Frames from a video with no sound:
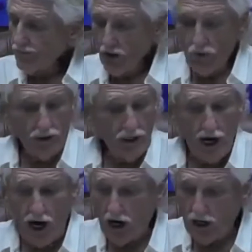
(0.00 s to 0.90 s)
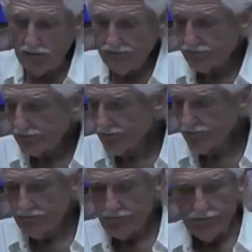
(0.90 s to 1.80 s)
Really hard.
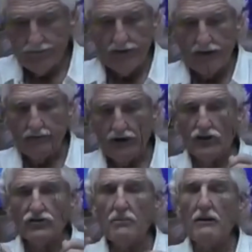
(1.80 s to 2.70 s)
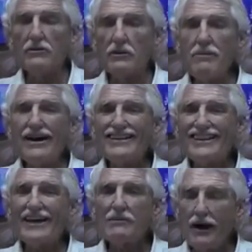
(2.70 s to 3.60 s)
Because remember, the big
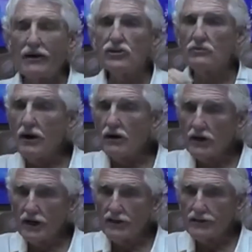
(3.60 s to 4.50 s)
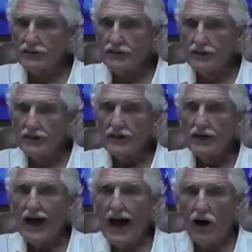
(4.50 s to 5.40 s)
thing about your milk, ladies,
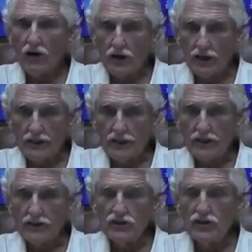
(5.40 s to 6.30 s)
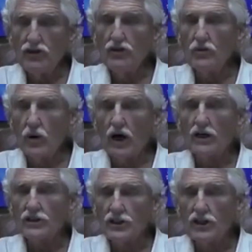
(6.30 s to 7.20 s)
alkaline. You
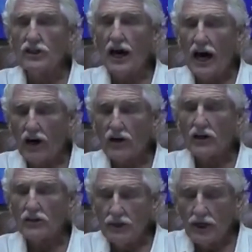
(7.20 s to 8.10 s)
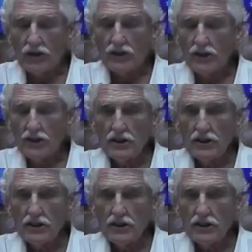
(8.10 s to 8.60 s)
want good alkaline milk.